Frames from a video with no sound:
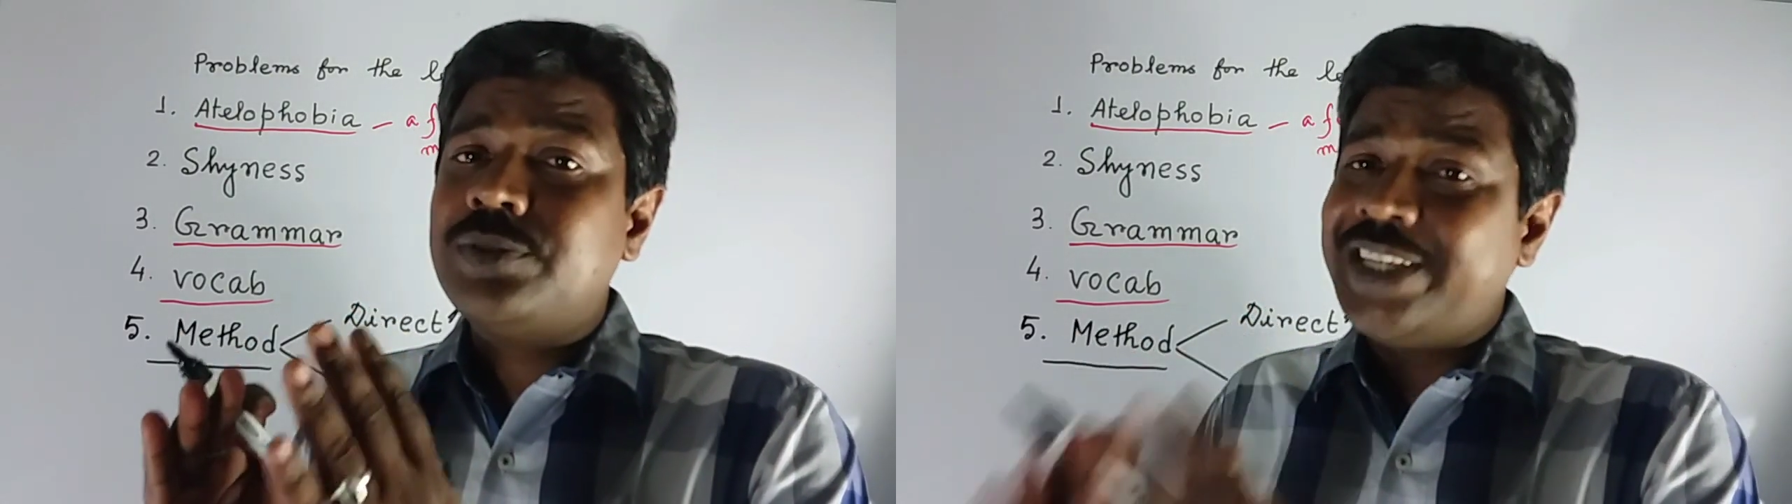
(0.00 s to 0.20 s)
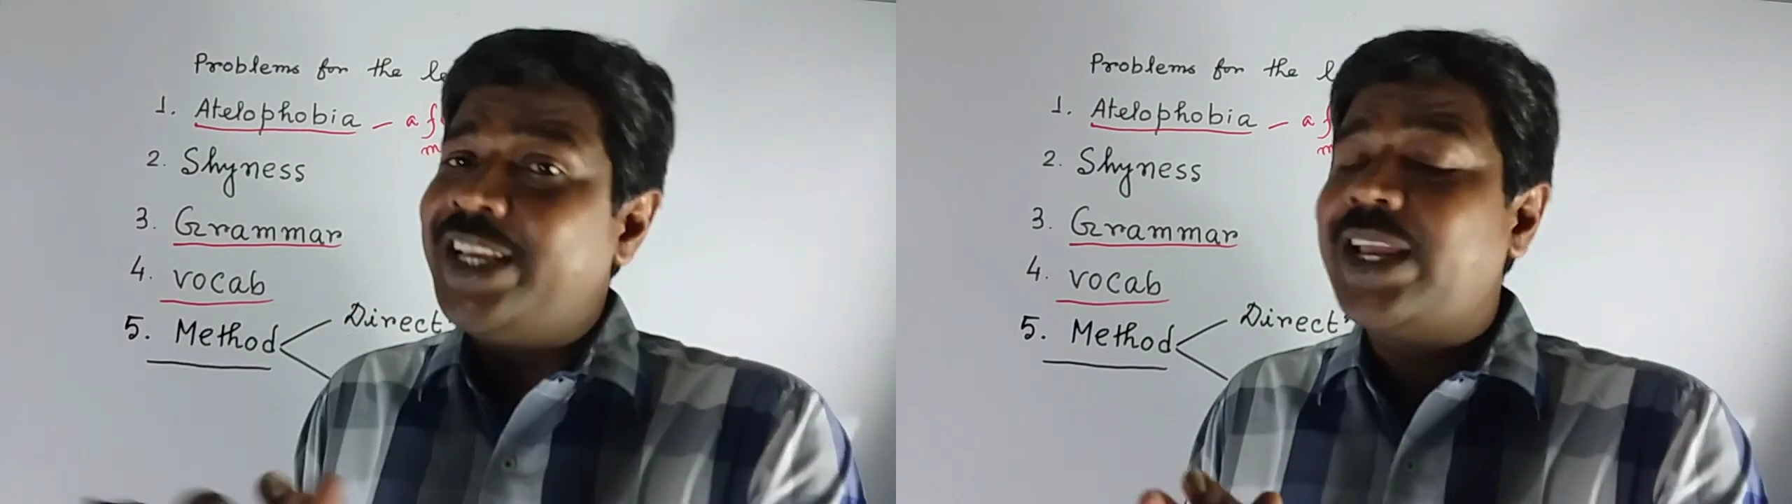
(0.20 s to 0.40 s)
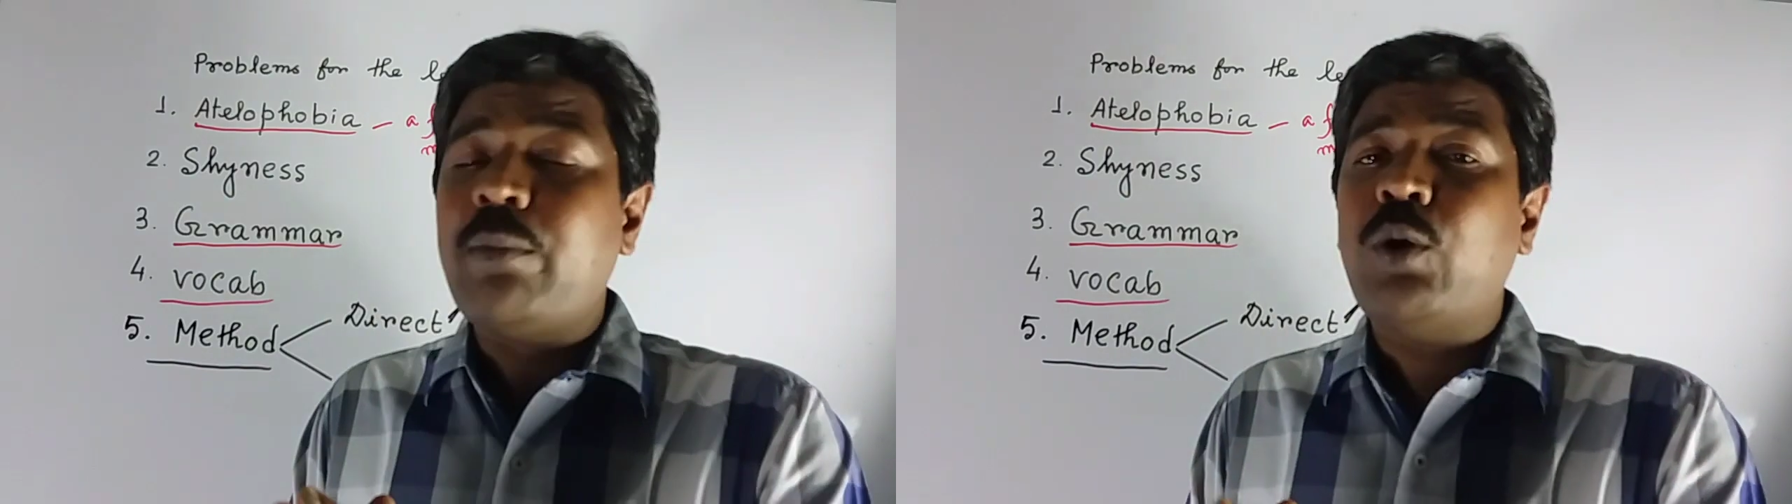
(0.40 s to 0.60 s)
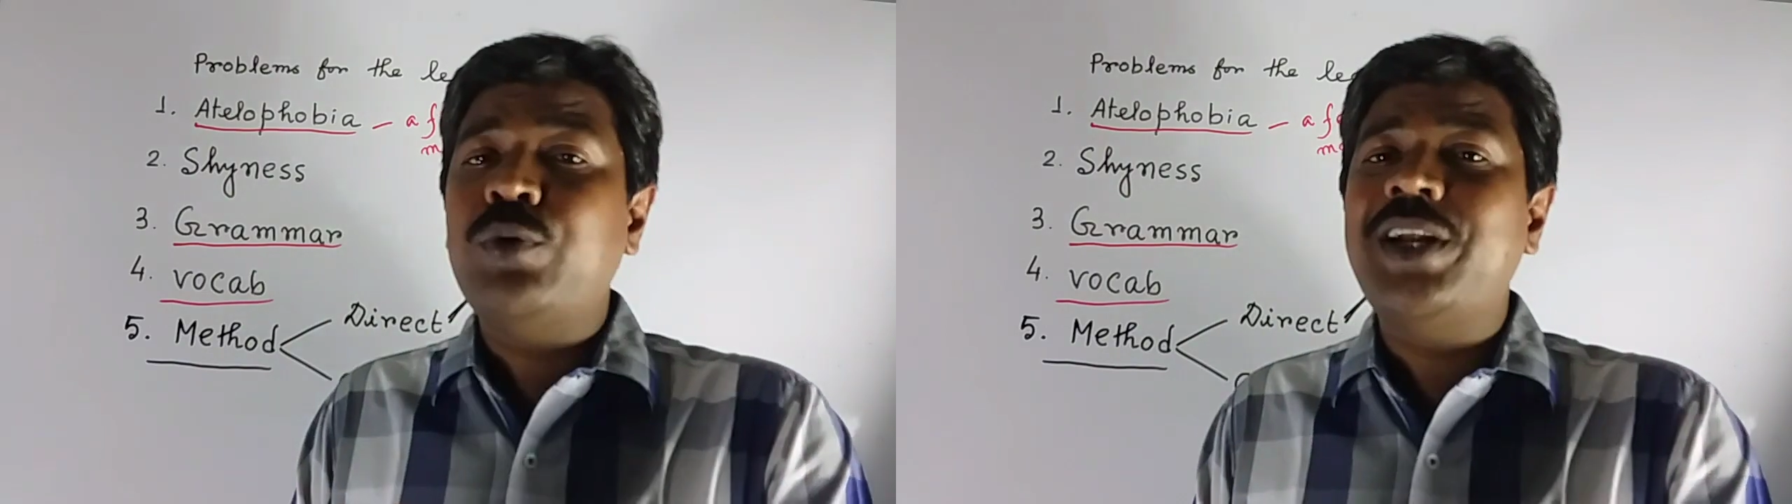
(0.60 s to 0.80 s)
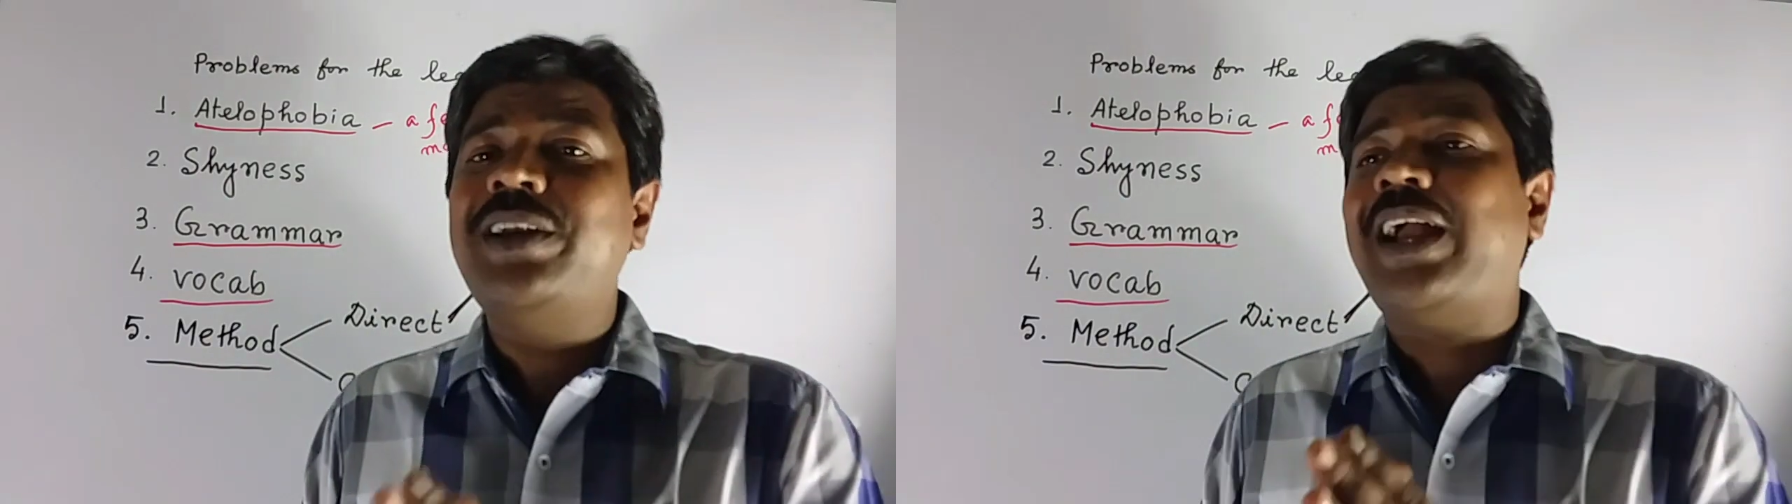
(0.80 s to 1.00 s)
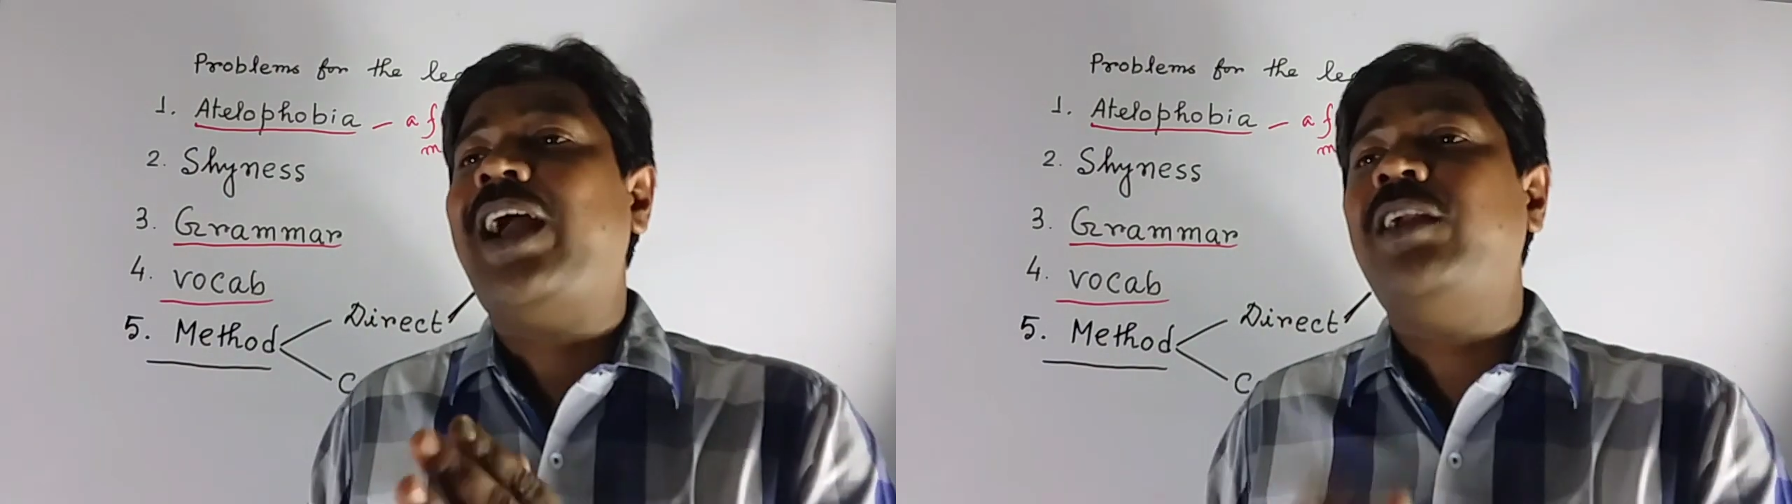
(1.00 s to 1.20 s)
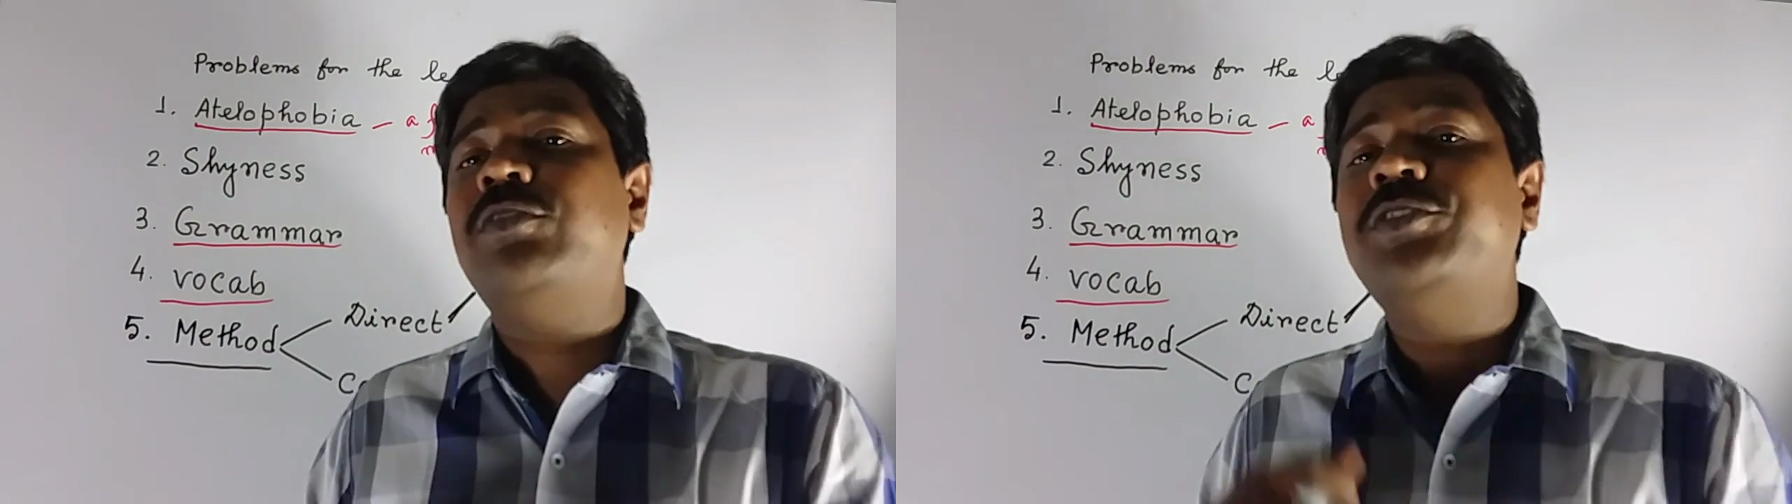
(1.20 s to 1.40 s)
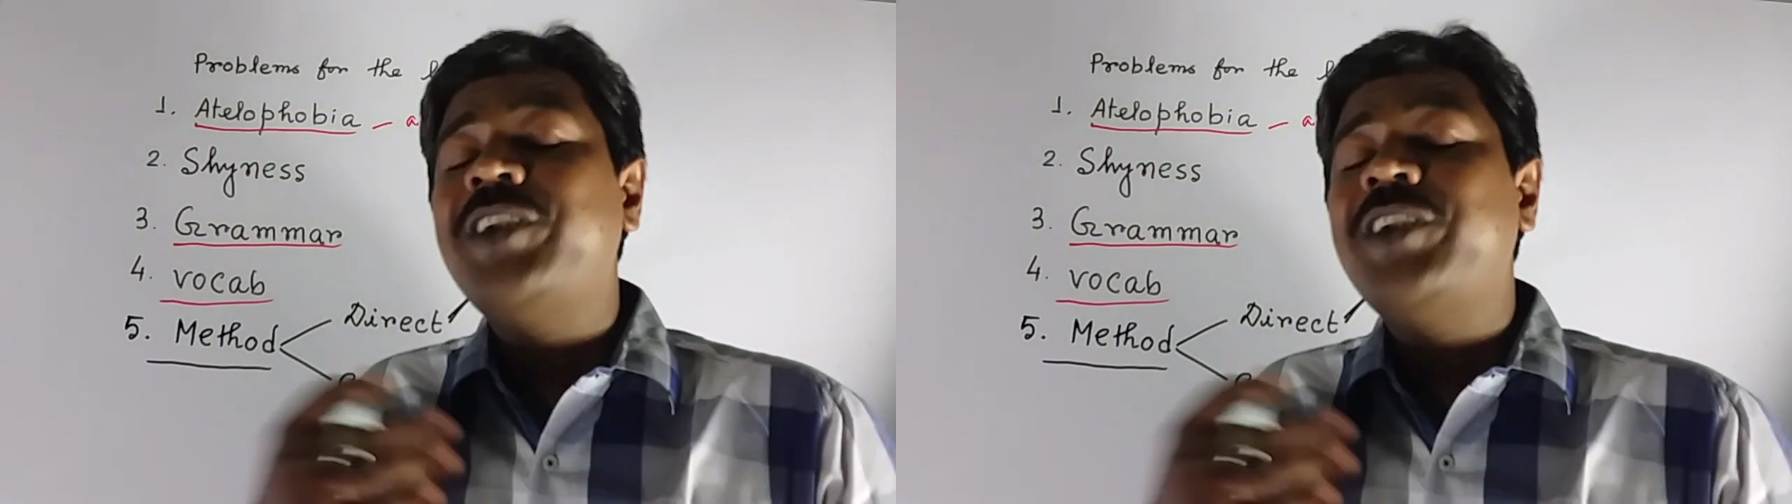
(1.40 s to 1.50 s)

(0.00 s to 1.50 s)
think about it and